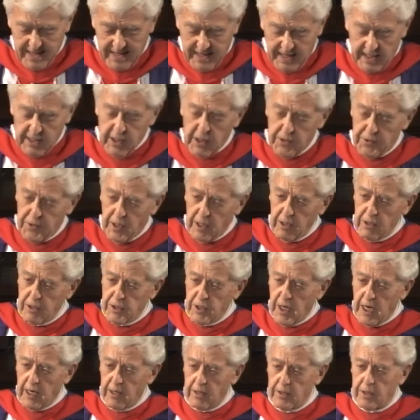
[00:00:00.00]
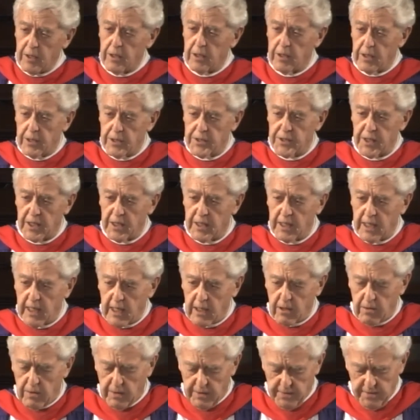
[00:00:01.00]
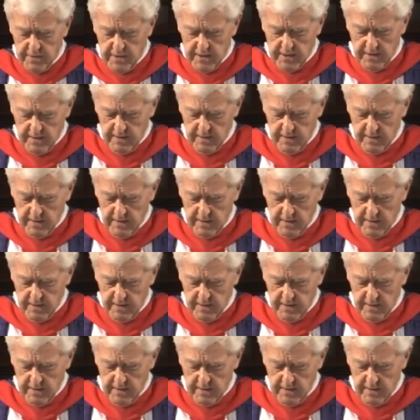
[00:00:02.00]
And yet those young girls in England